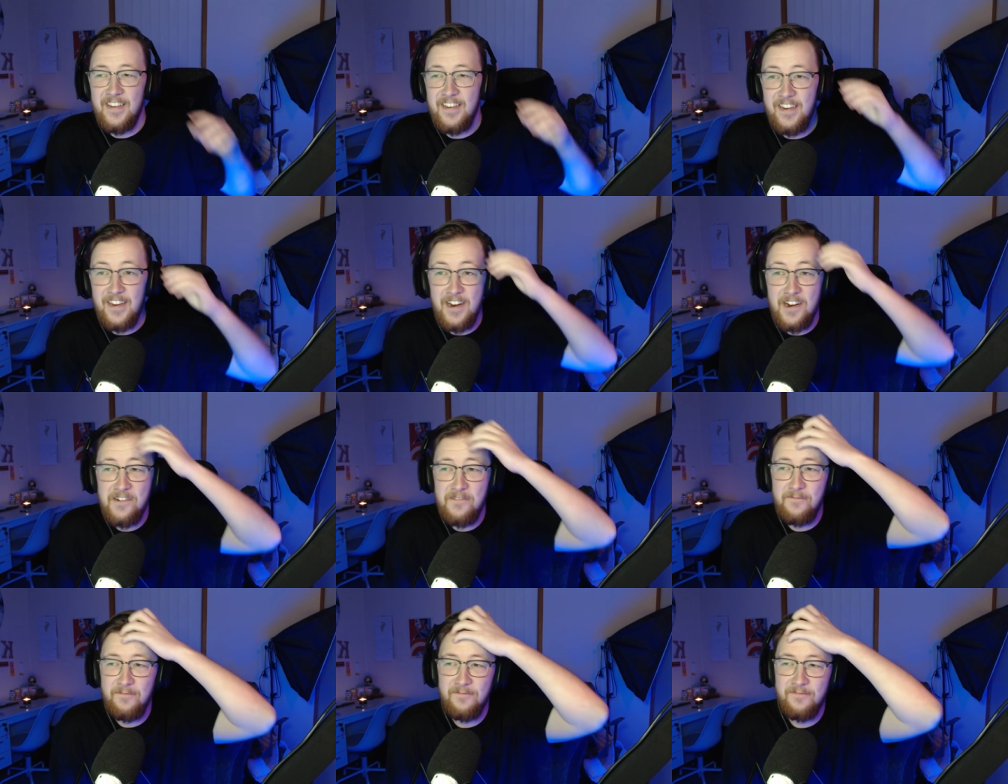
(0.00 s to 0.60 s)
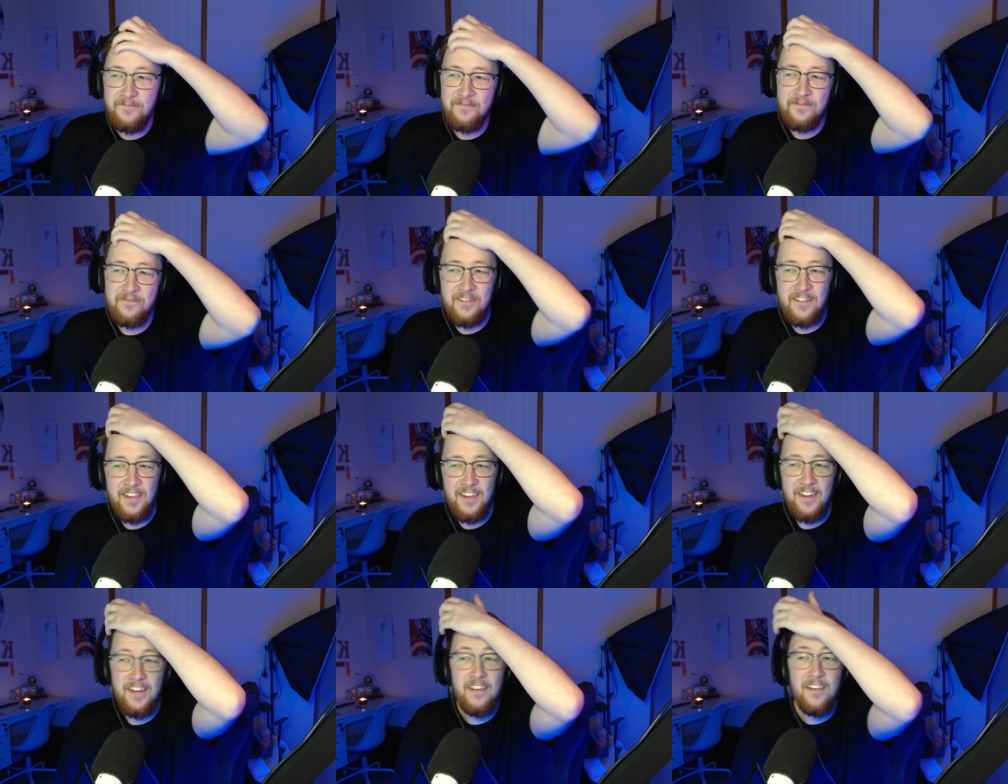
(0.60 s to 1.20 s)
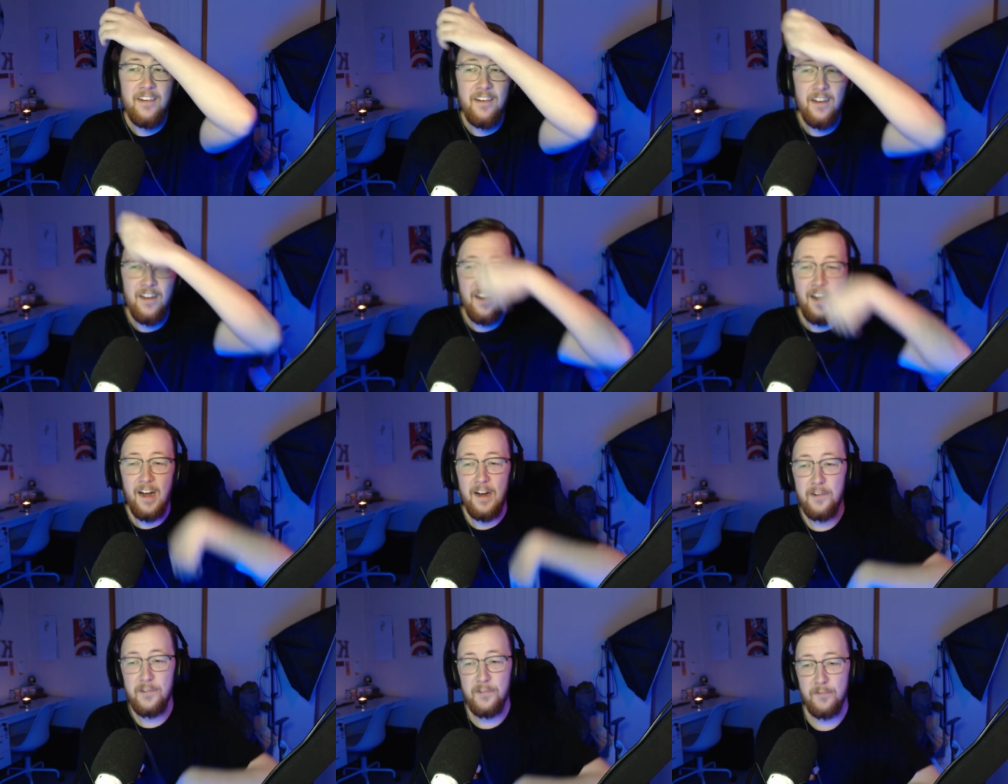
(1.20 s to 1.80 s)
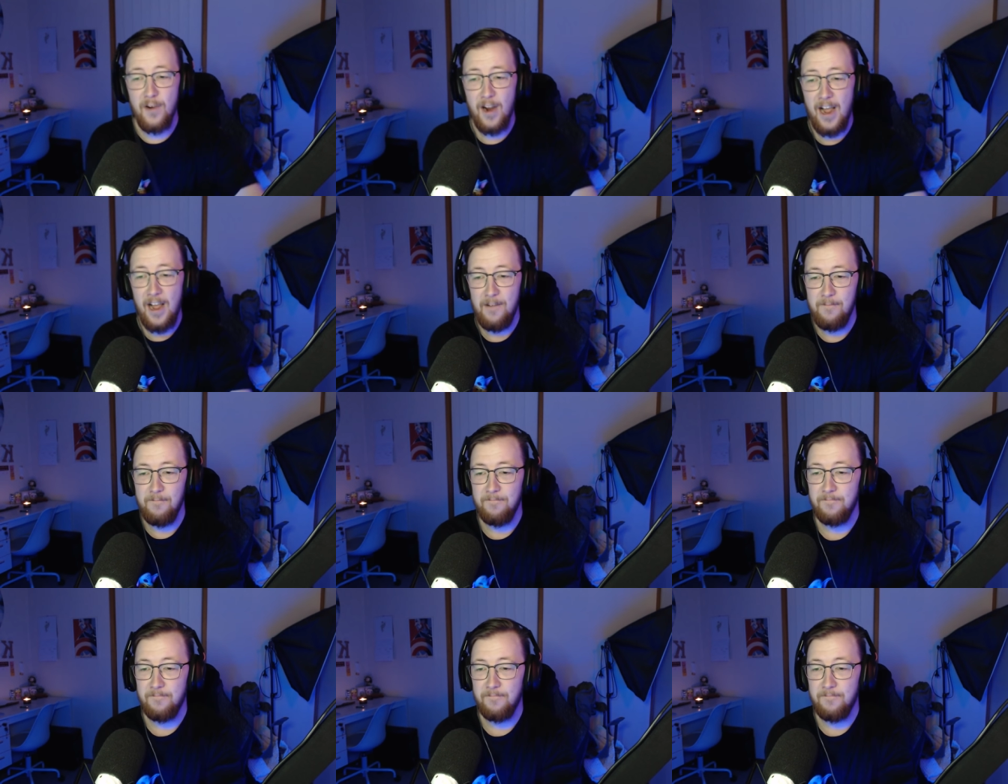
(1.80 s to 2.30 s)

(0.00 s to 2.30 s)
You know? I was right.